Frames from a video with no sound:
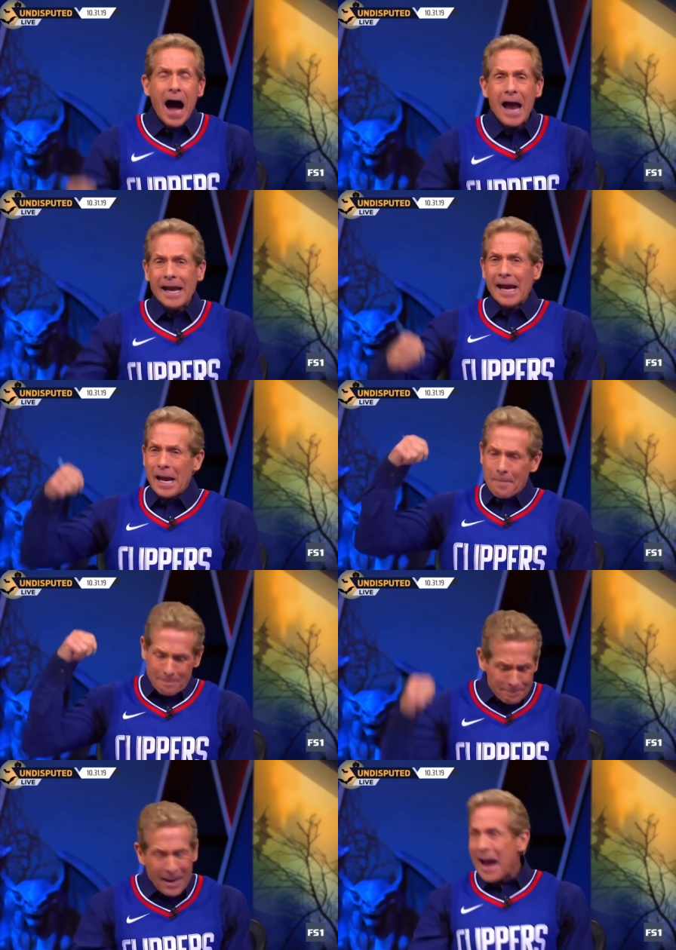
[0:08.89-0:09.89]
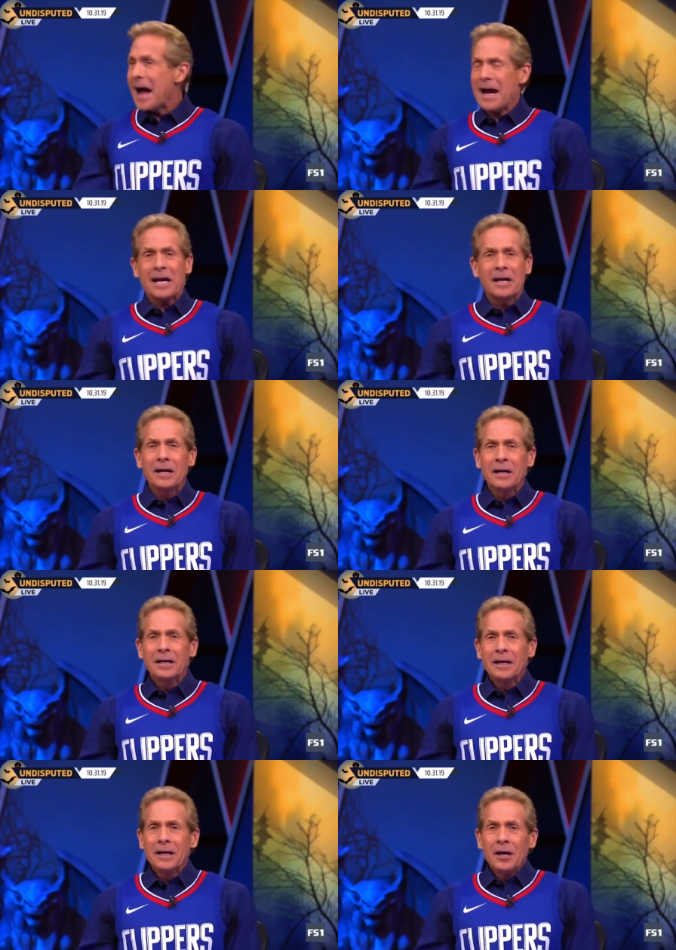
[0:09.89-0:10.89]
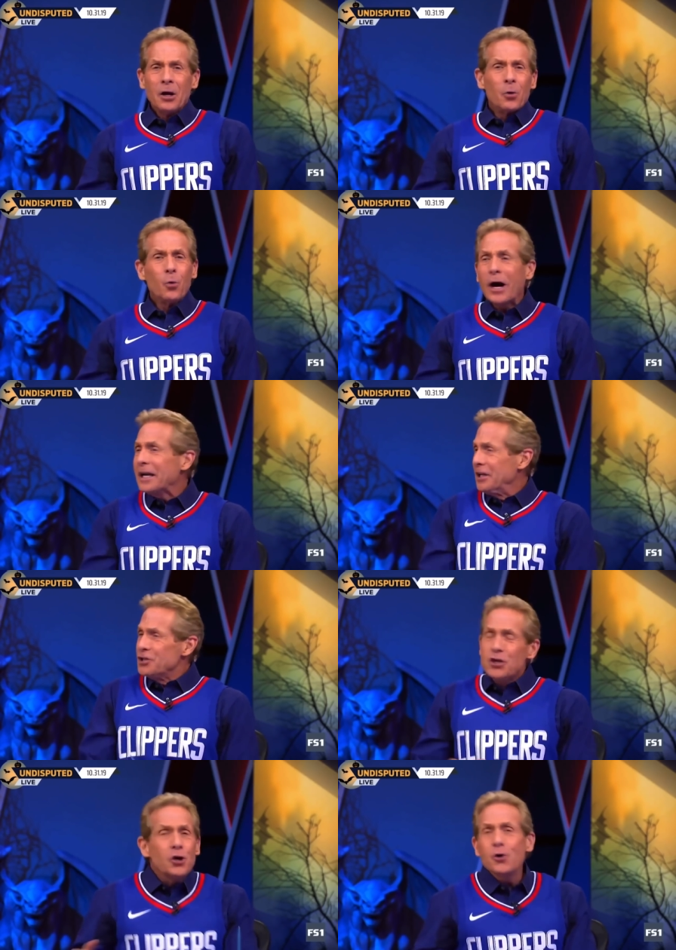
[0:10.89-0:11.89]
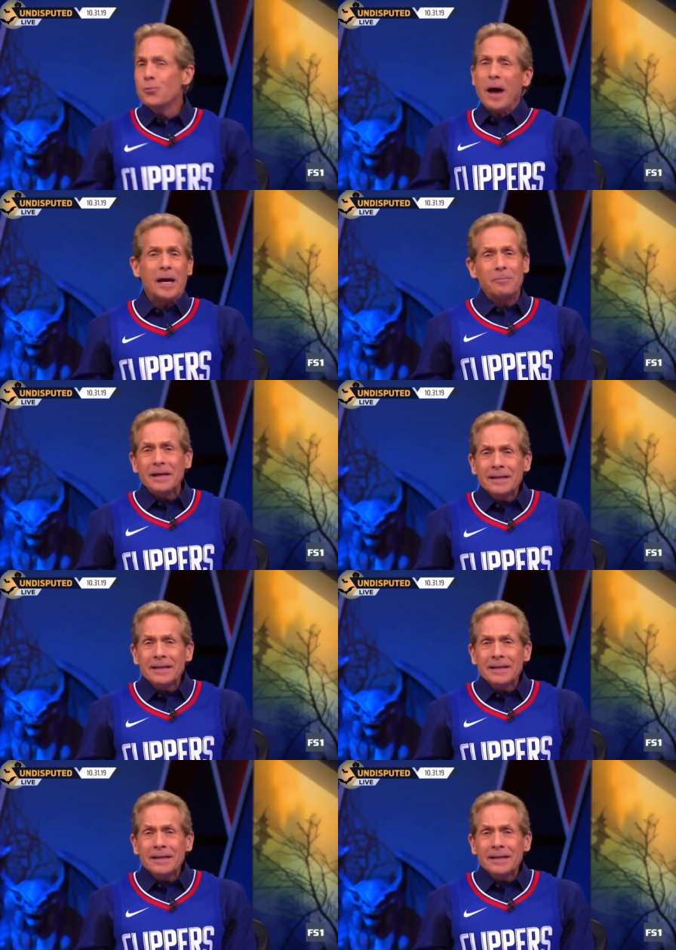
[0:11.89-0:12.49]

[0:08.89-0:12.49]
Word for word: I am back. What it do, baby?